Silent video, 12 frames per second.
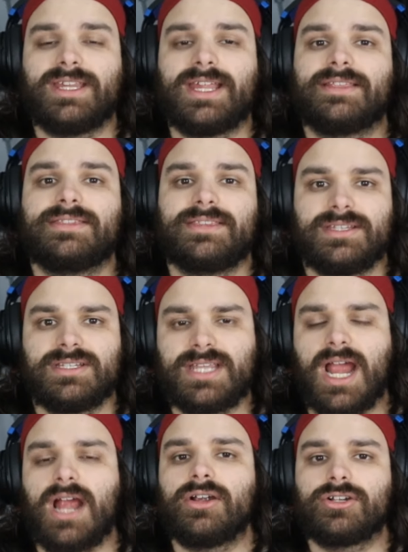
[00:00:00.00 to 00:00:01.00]
get this
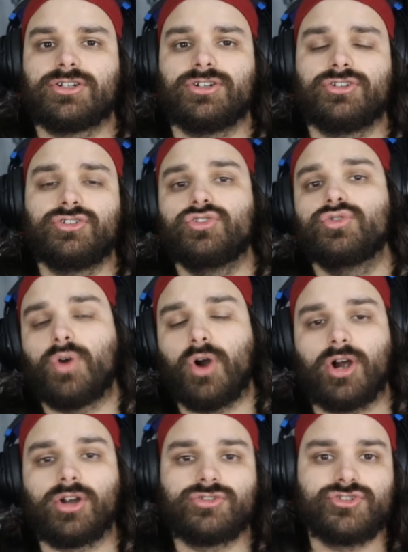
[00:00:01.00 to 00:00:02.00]
character, you
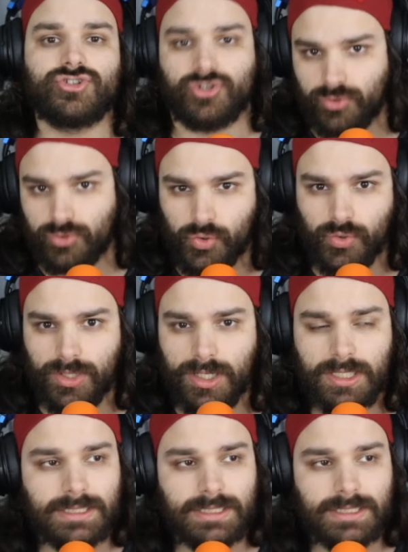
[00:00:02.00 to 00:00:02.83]
are screwed.